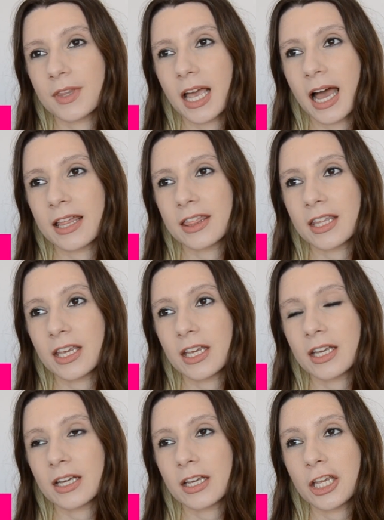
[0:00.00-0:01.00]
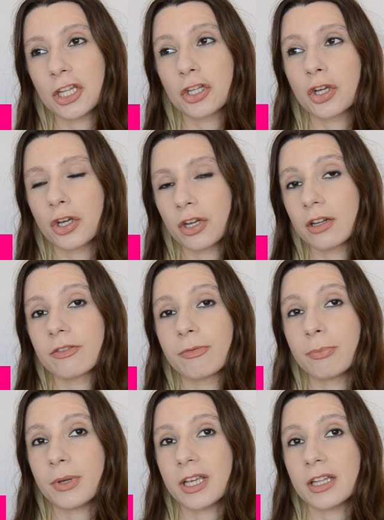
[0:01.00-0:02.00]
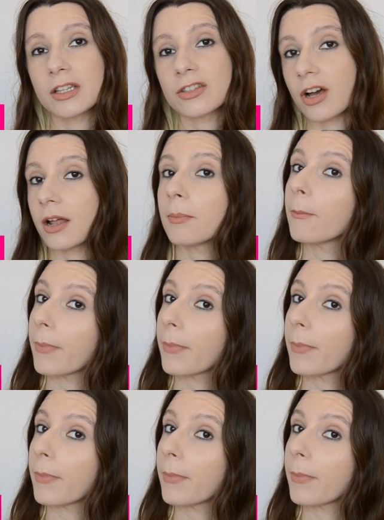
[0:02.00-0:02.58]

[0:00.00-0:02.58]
I think it could have been done